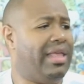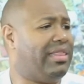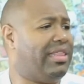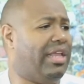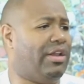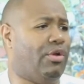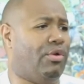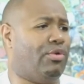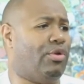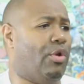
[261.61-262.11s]

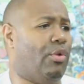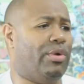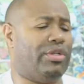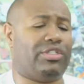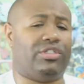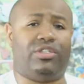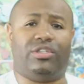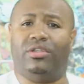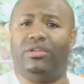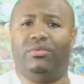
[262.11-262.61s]
They don't know
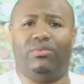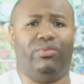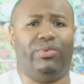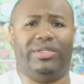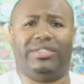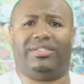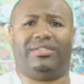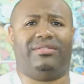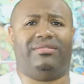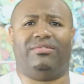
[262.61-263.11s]

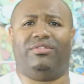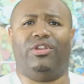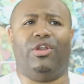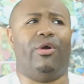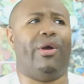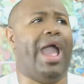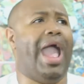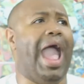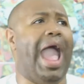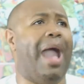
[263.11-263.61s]
what's
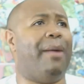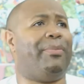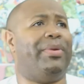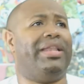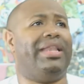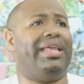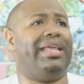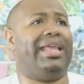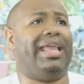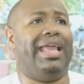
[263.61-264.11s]

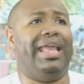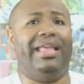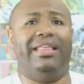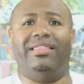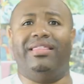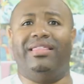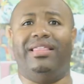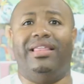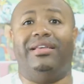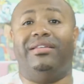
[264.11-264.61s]
happening
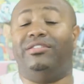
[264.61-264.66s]
in